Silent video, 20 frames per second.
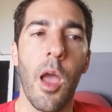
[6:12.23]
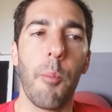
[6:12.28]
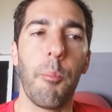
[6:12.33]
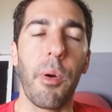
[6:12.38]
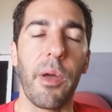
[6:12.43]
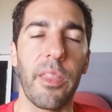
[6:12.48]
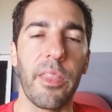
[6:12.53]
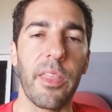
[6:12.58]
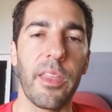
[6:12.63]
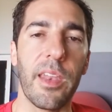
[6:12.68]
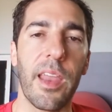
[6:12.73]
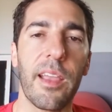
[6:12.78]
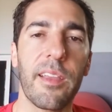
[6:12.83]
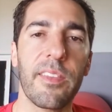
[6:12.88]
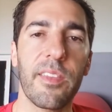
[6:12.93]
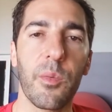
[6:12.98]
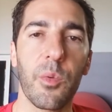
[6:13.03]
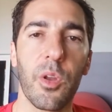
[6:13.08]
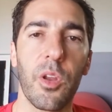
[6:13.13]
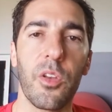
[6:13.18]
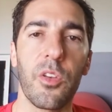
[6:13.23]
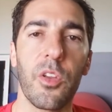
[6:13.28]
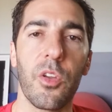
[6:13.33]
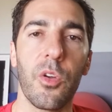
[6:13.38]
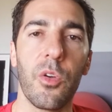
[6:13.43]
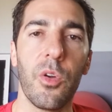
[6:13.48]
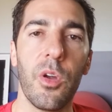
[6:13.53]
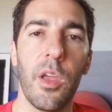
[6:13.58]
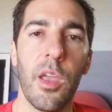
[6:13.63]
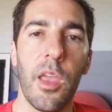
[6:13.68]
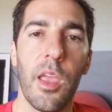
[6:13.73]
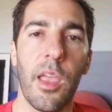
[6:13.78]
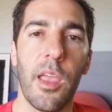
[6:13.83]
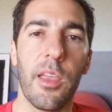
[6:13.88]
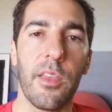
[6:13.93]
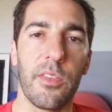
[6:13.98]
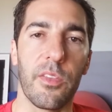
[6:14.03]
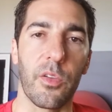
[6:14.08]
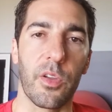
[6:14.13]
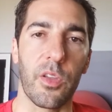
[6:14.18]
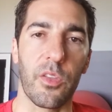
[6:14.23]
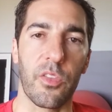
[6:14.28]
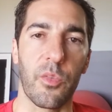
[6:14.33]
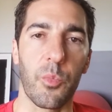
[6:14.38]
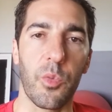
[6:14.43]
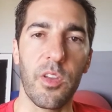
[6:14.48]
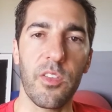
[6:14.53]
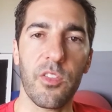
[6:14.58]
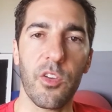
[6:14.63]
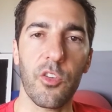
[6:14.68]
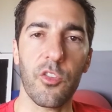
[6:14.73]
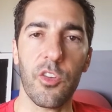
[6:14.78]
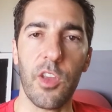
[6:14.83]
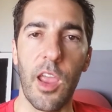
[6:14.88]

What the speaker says: but the next thing we're gonna do is look at some research,